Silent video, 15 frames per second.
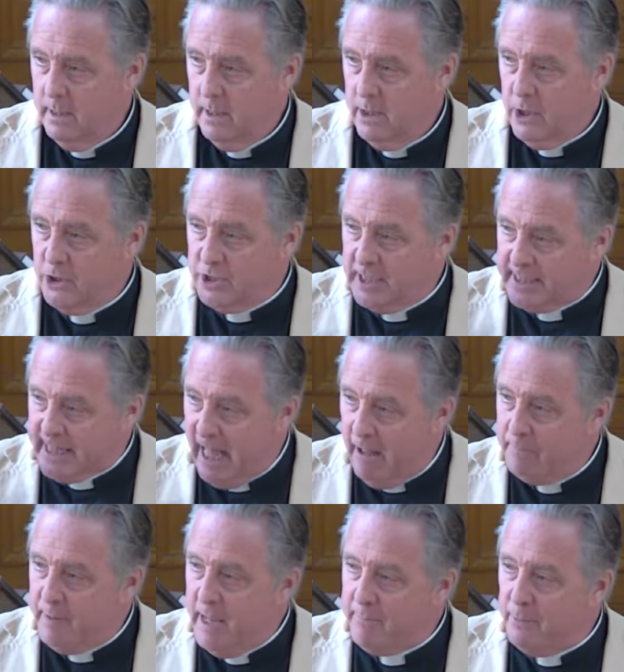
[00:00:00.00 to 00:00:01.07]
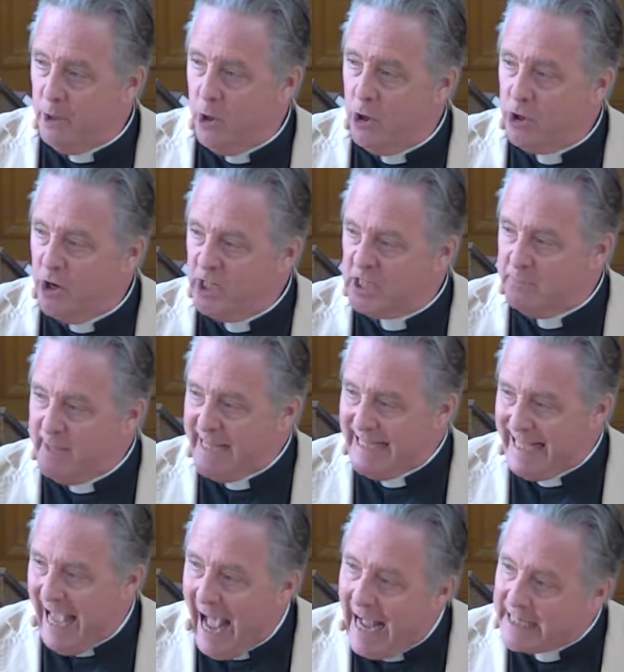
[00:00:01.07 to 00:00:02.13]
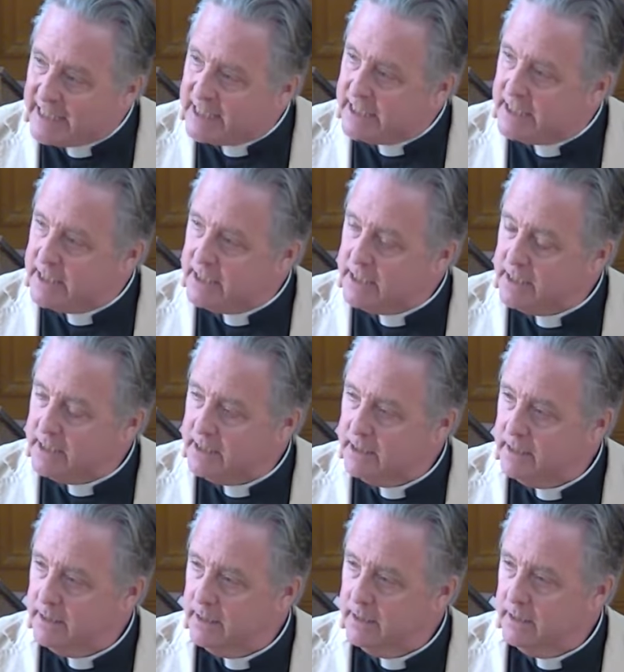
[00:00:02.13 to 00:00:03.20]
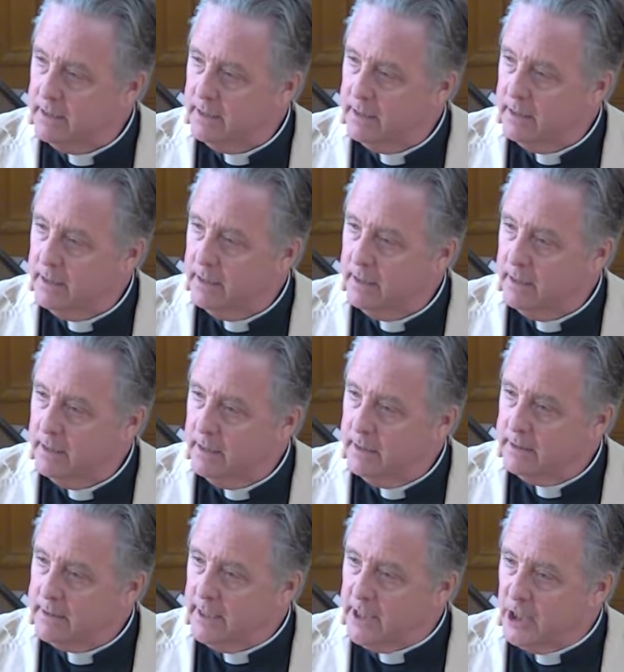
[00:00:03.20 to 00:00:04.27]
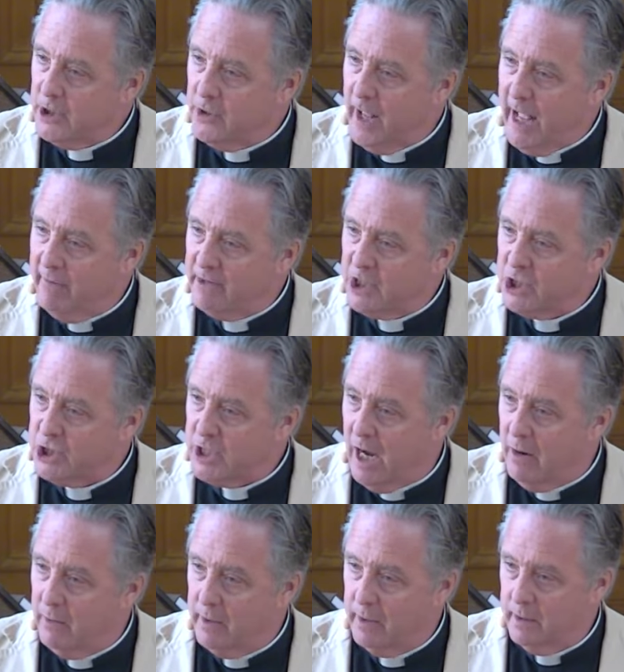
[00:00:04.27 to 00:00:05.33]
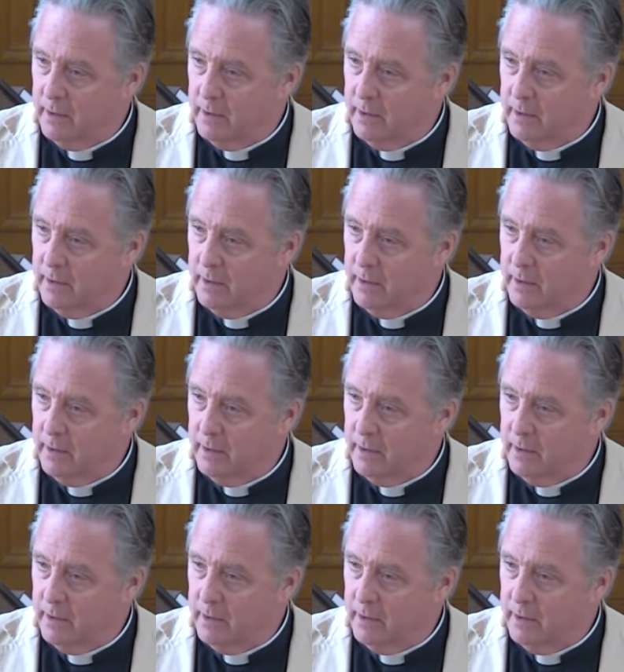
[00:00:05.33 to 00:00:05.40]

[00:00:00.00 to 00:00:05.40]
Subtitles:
Because you tell people who are going to be gassed that they're going to have a shower.